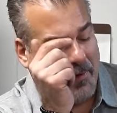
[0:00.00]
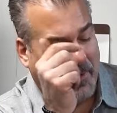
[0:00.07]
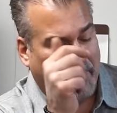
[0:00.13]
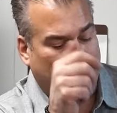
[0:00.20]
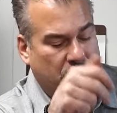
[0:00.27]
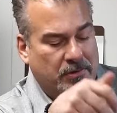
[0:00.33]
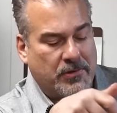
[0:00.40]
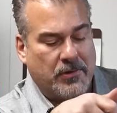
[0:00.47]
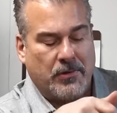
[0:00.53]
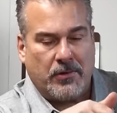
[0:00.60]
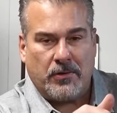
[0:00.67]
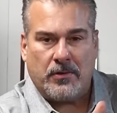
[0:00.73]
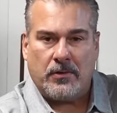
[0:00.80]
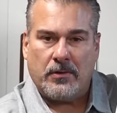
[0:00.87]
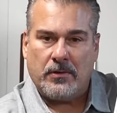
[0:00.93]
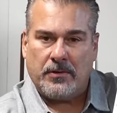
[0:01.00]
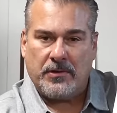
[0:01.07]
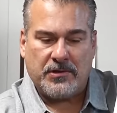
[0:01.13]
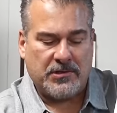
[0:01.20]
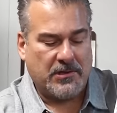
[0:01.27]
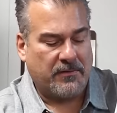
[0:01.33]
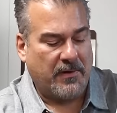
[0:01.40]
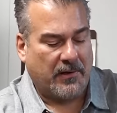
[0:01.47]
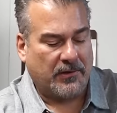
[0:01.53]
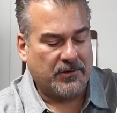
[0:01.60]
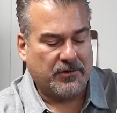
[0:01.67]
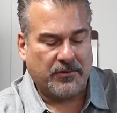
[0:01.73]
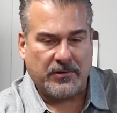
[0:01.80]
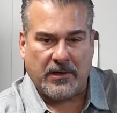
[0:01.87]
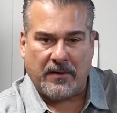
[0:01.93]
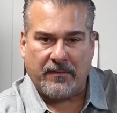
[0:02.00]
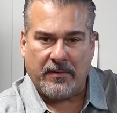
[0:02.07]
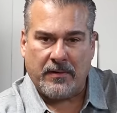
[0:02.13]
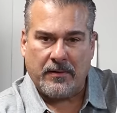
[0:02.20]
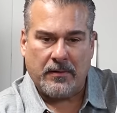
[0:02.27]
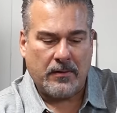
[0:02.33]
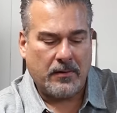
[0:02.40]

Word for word: colors. This is a regular screwdriver.